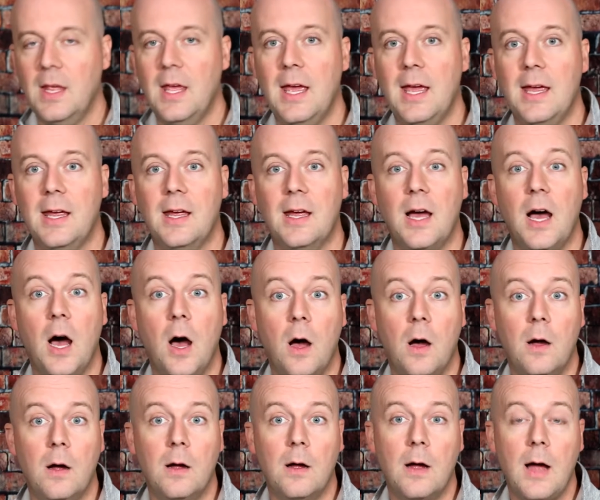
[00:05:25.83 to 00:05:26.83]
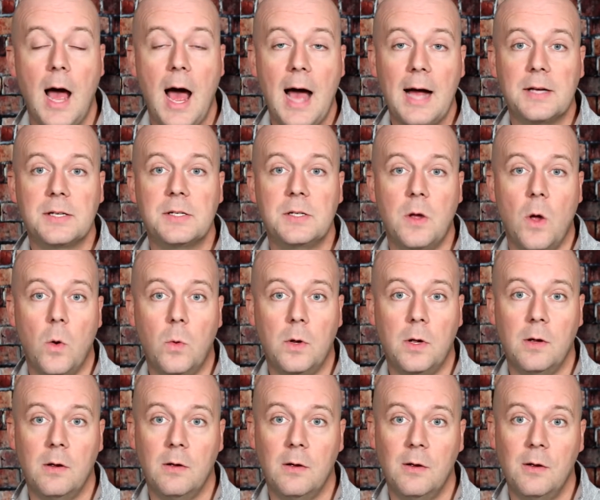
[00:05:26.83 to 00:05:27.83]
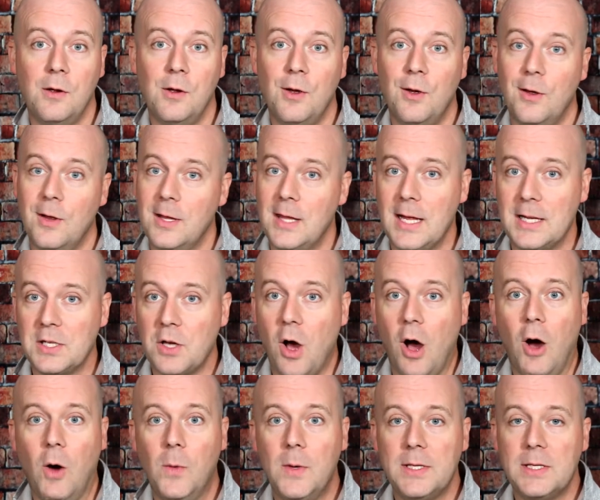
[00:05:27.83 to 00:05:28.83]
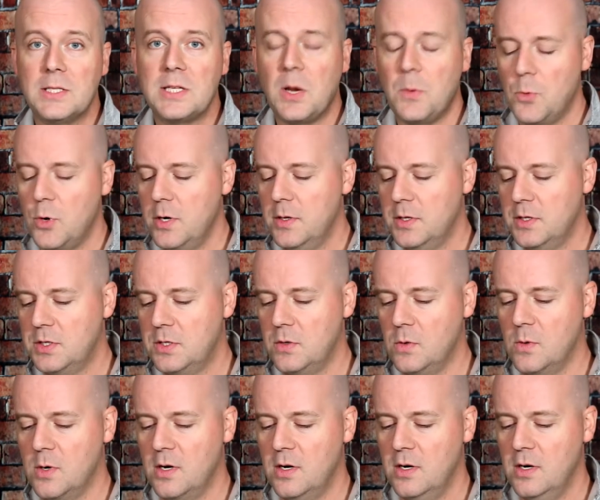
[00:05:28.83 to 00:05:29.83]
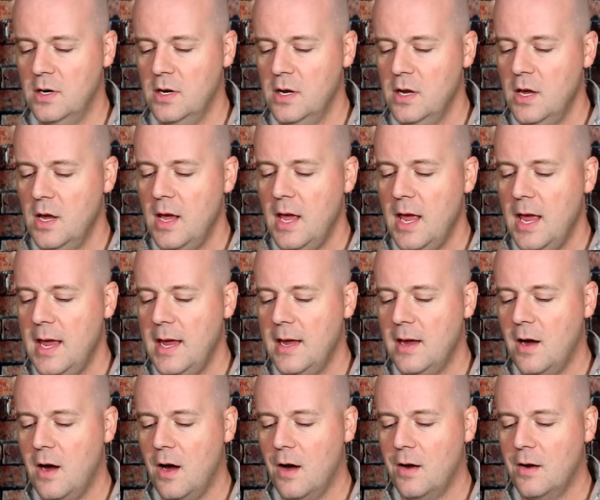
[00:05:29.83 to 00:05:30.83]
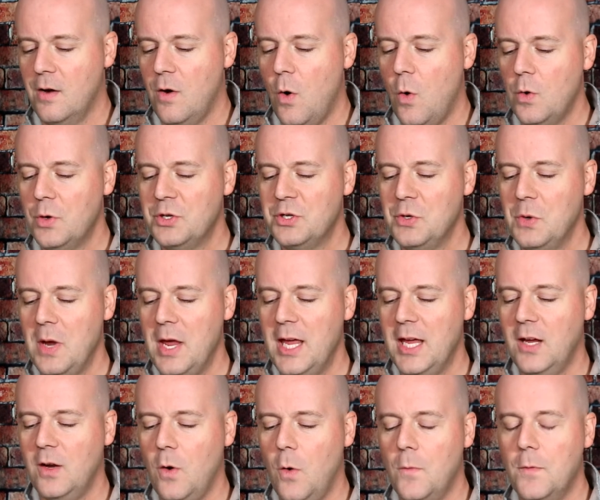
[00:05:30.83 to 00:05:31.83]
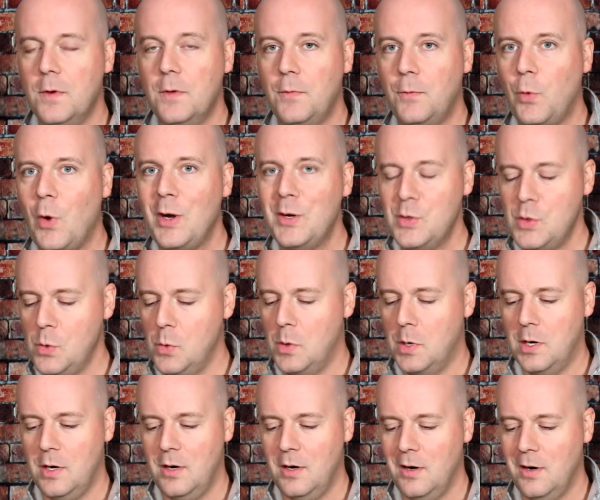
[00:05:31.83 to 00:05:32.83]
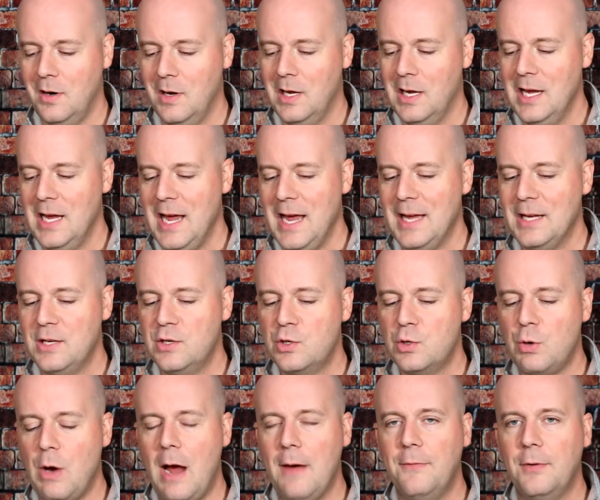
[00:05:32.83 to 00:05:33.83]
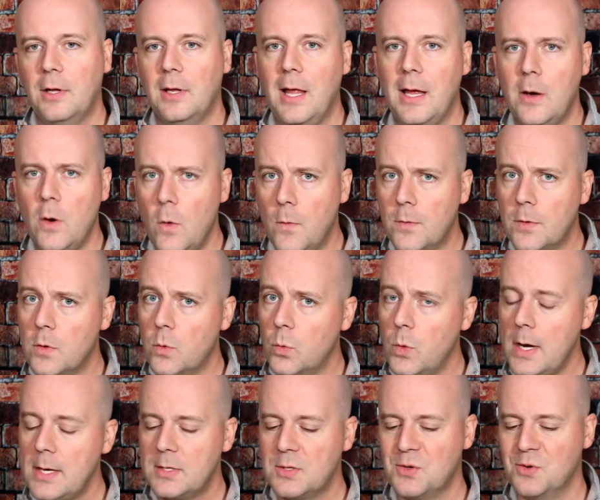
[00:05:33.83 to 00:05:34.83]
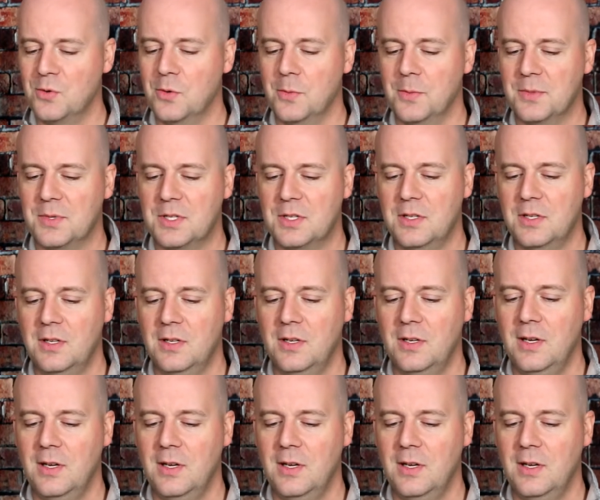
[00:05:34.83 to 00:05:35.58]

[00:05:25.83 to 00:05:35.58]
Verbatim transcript: a uh, ox yoke that's always somewhere in the store, a uh, horseshoe hanging over the front door, a traffic light over the restrooms,